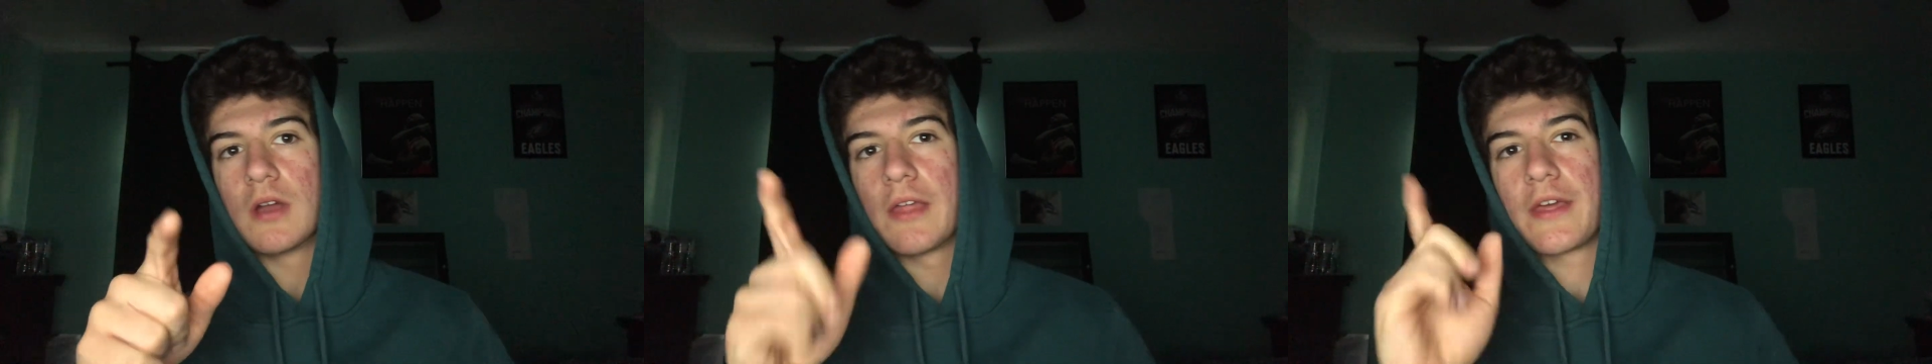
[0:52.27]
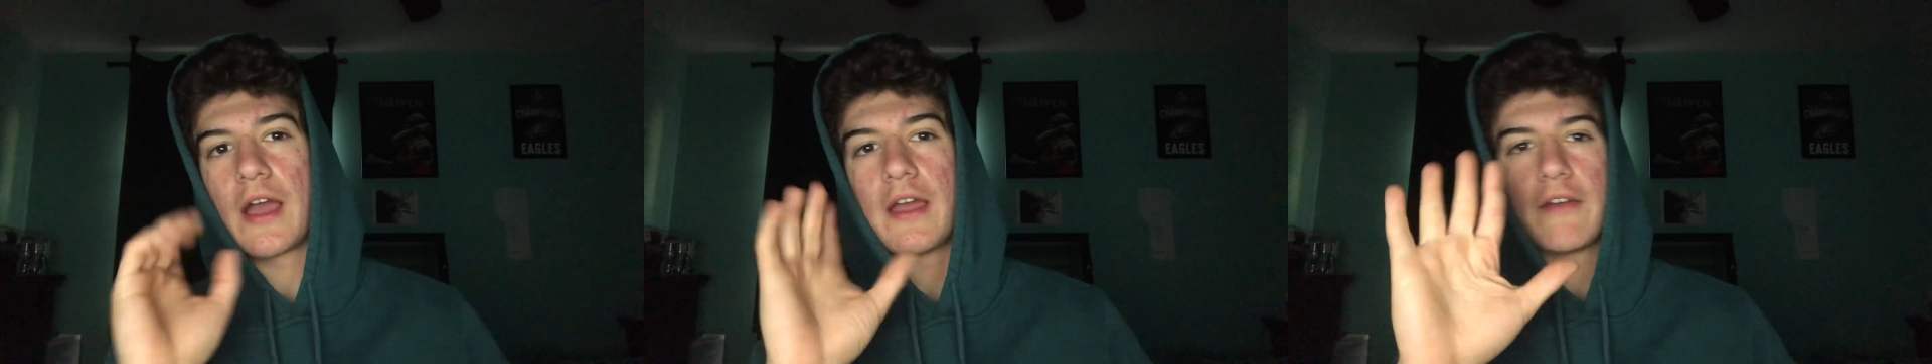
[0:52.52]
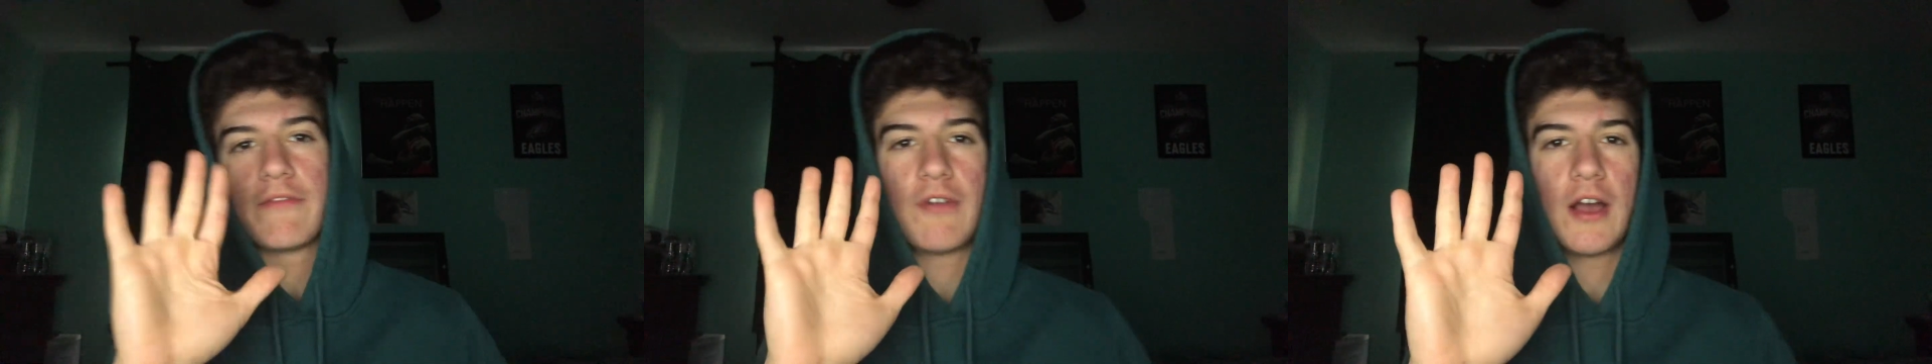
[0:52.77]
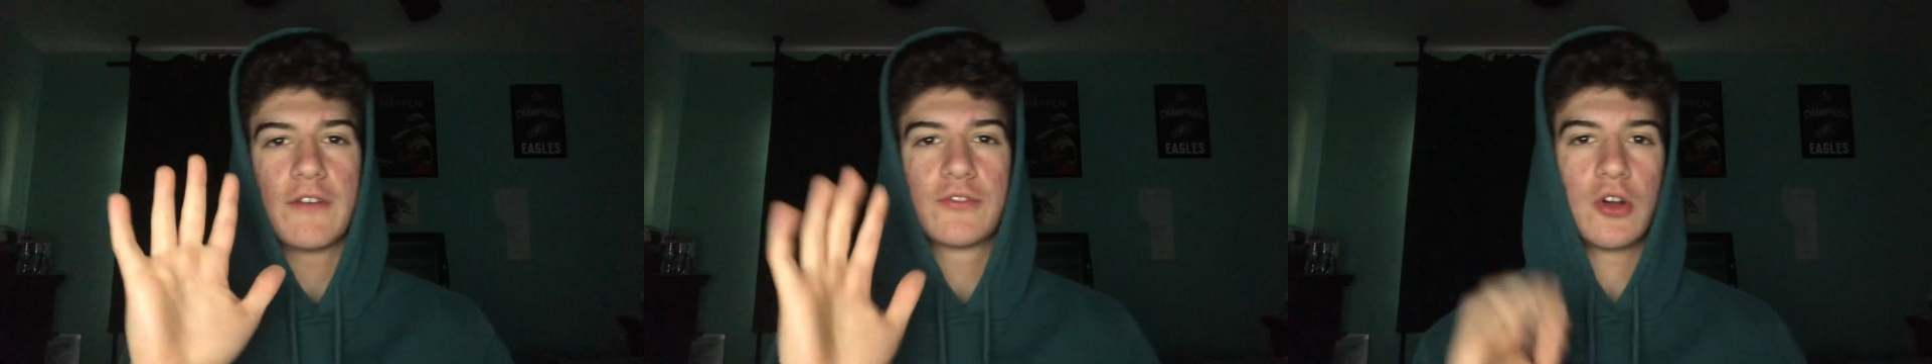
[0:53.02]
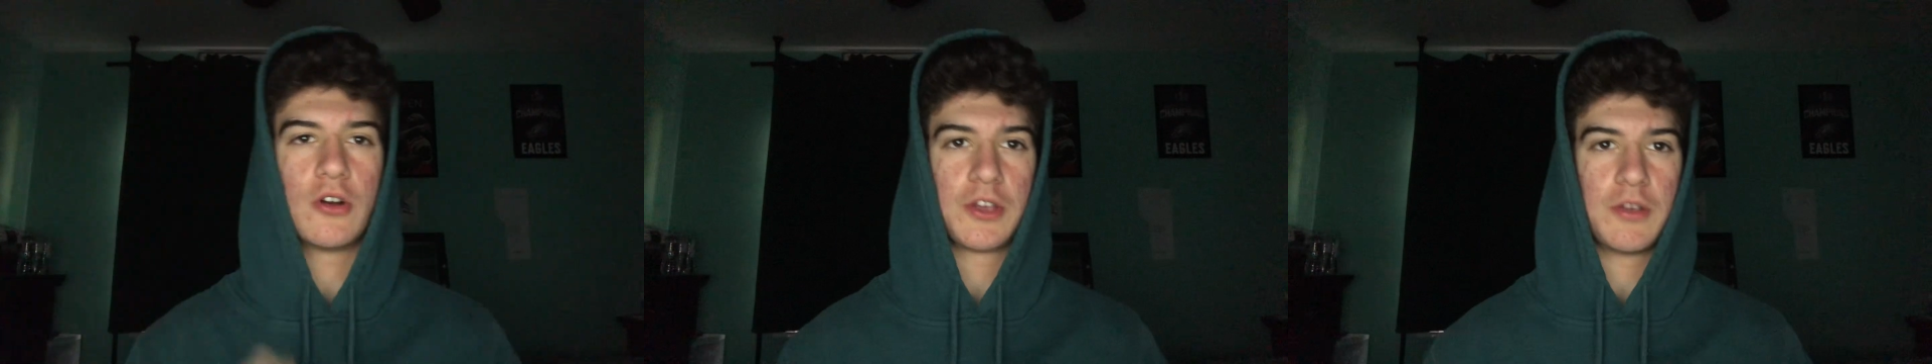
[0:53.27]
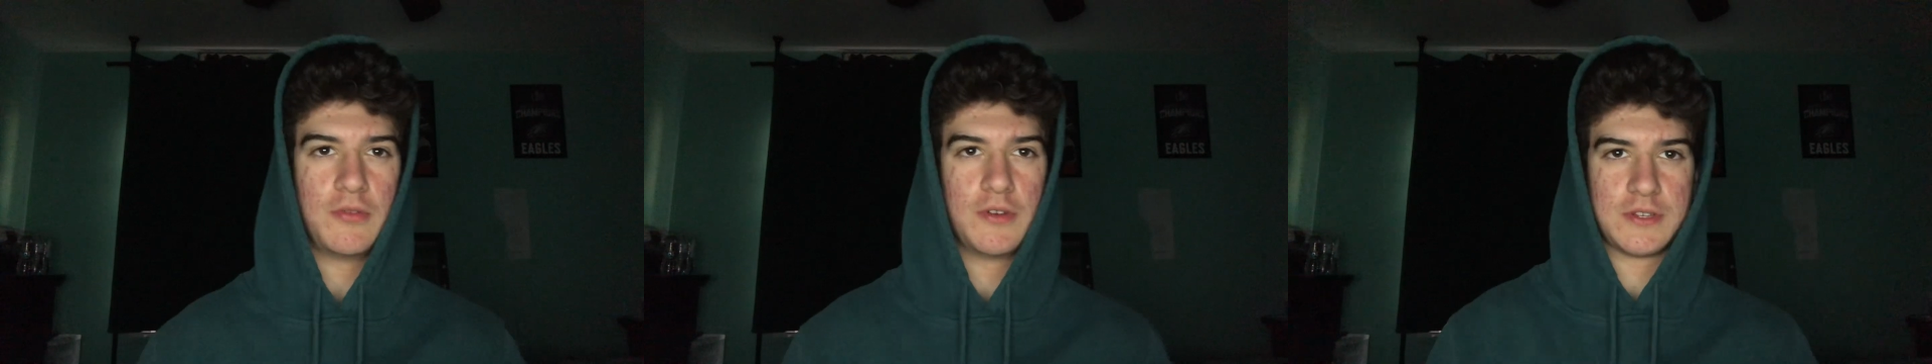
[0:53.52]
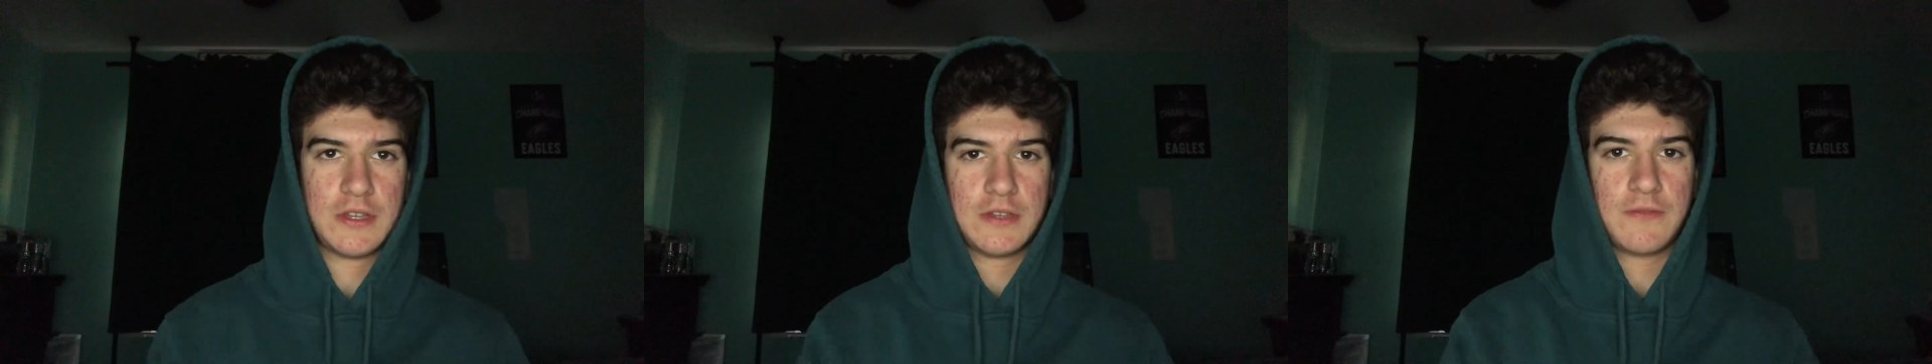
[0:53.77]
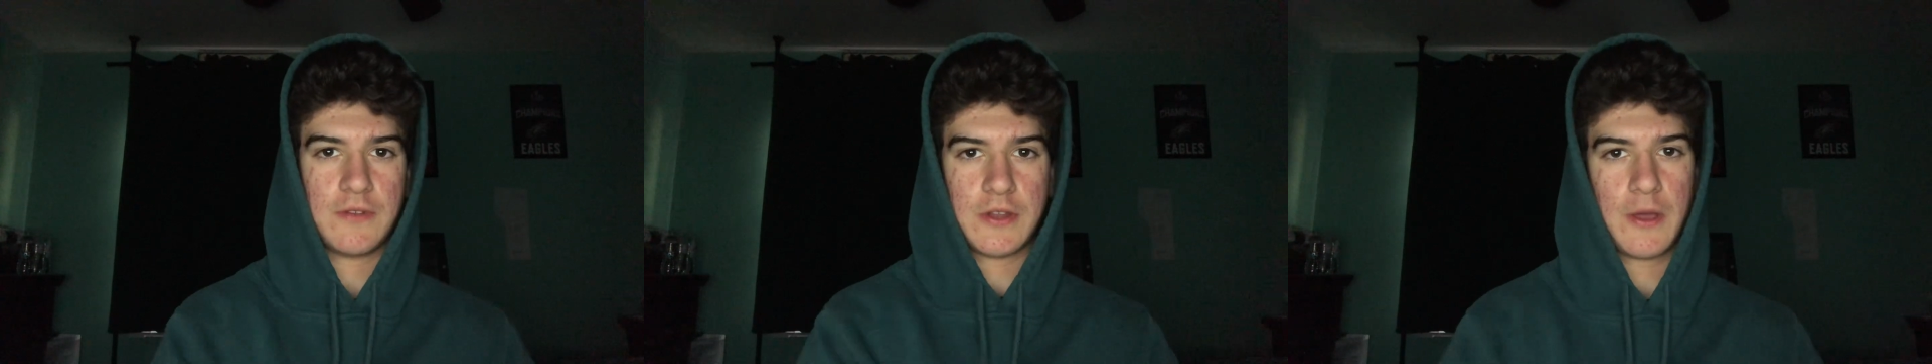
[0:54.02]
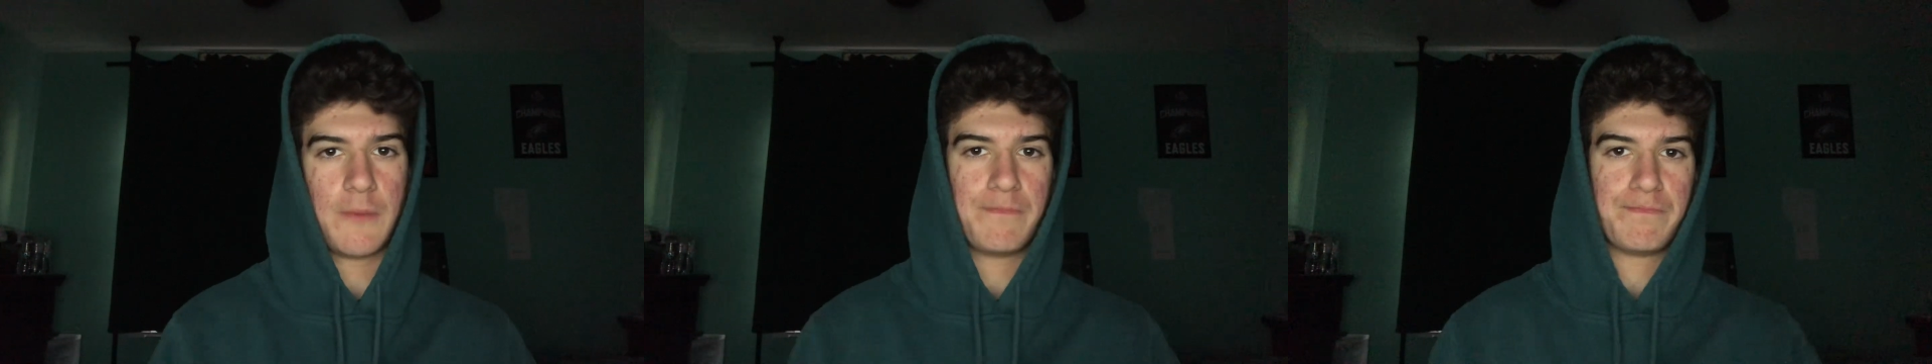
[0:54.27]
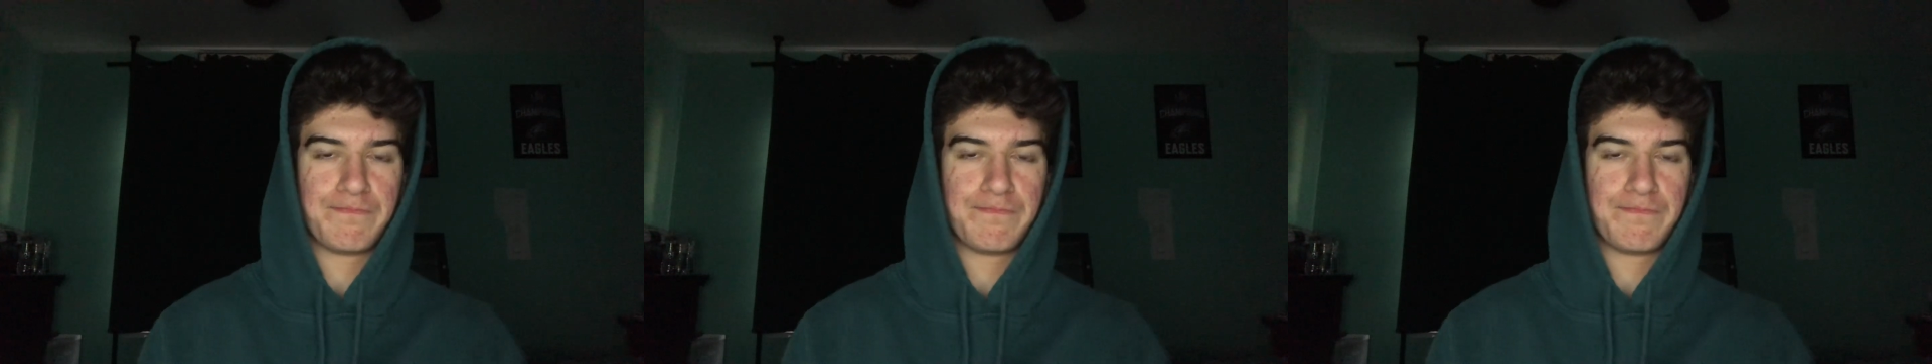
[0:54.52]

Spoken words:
I have five talking points in this video.